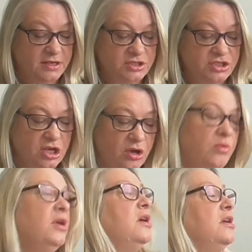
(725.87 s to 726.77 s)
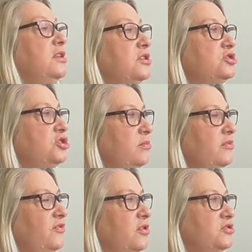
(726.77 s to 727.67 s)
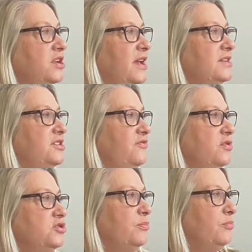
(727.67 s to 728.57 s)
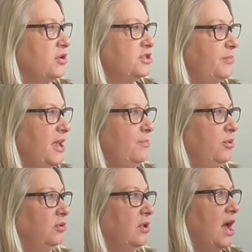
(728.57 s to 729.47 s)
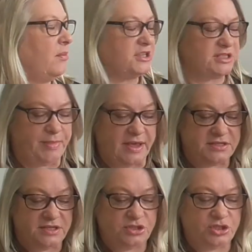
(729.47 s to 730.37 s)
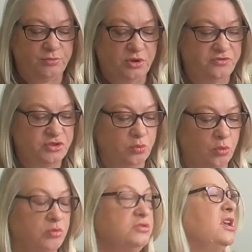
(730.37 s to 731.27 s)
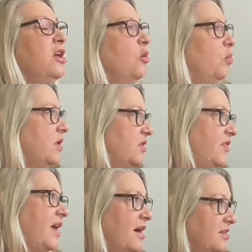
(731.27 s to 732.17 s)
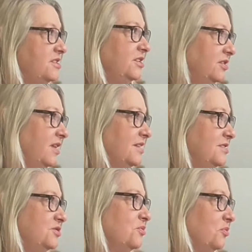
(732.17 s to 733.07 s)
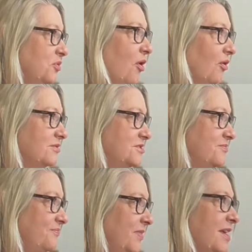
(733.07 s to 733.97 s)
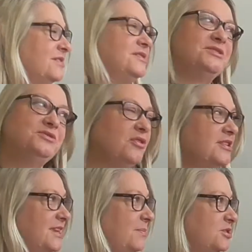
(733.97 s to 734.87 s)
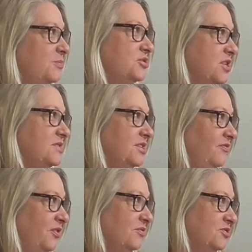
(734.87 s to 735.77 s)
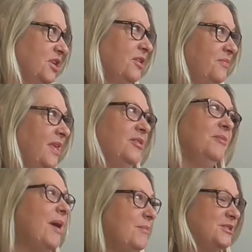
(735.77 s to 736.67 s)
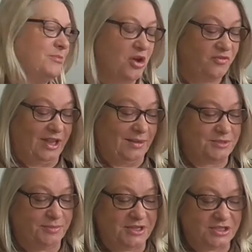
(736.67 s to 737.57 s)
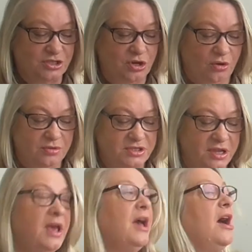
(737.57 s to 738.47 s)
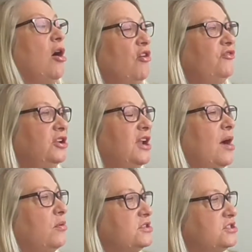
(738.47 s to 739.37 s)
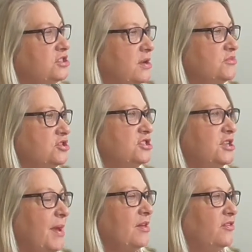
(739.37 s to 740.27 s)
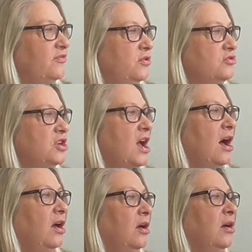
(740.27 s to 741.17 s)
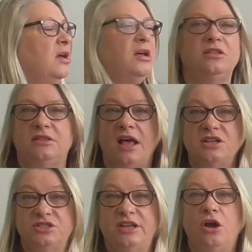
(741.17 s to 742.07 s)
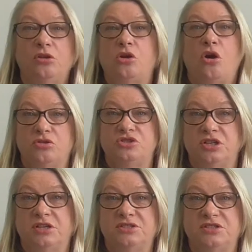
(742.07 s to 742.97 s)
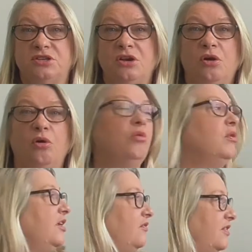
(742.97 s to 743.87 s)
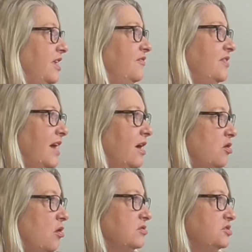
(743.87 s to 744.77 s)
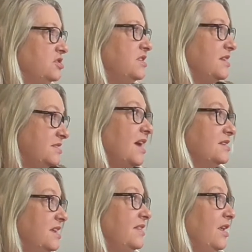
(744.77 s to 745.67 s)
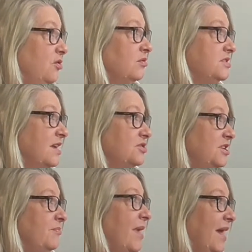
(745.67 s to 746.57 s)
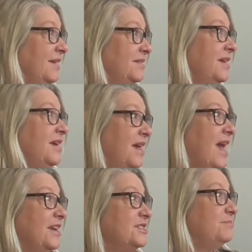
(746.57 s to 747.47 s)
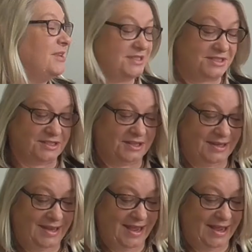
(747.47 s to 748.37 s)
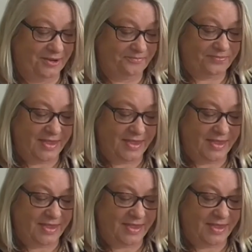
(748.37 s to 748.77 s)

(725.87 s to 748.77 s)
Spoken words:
So the assumed future is the future most people are expecting to move towards, whether they articulate it or not. So it's not the same as the projected future. There may be some overlaps, but it's not. Often our assumptions about the future are largely unconscious, or even if they are conscious, they're tacit, they're not actually made explicit and clear.